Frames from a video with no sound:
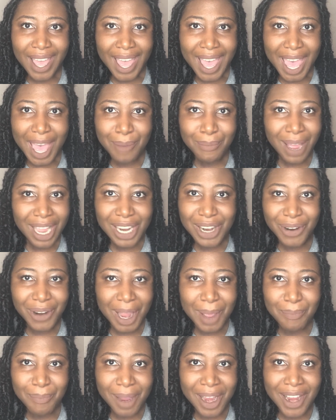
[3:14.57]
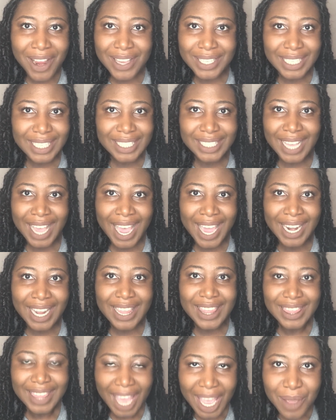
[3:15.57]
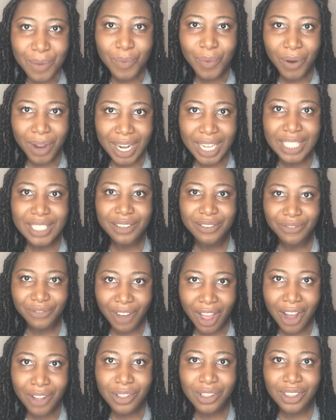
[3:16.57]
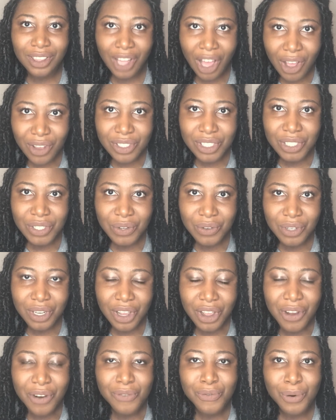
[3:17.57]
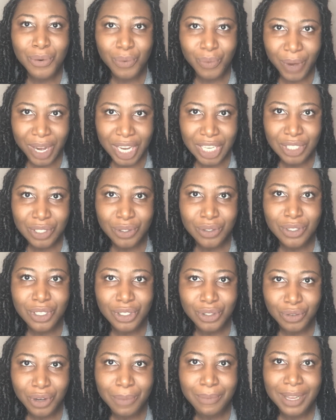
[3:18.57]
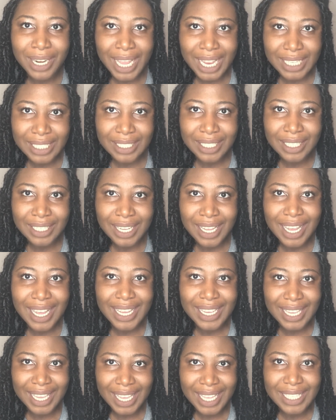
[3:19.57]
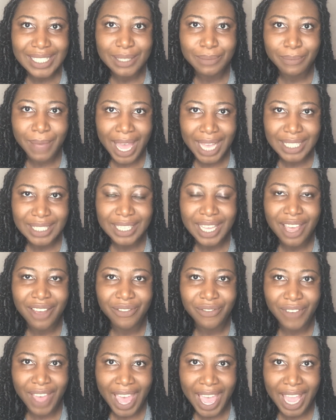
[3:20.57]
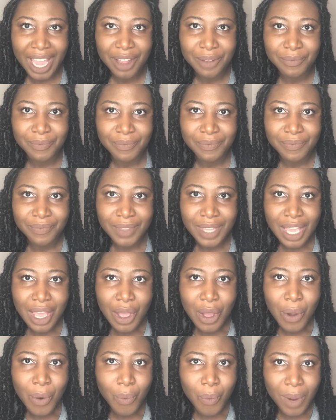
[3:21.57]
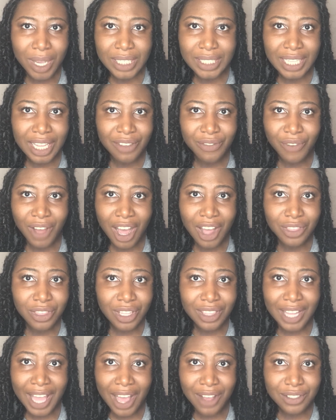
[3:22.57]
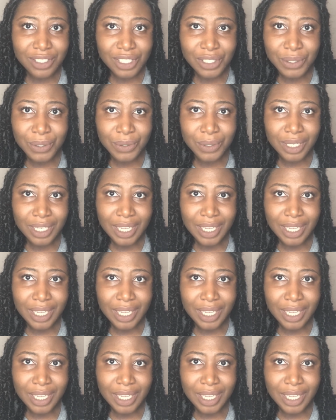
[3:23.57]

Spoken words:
and my grandparents decided they wanted to file a lawsuit for racial discrimination against Mac Cafe. Once they filed the lawsuit,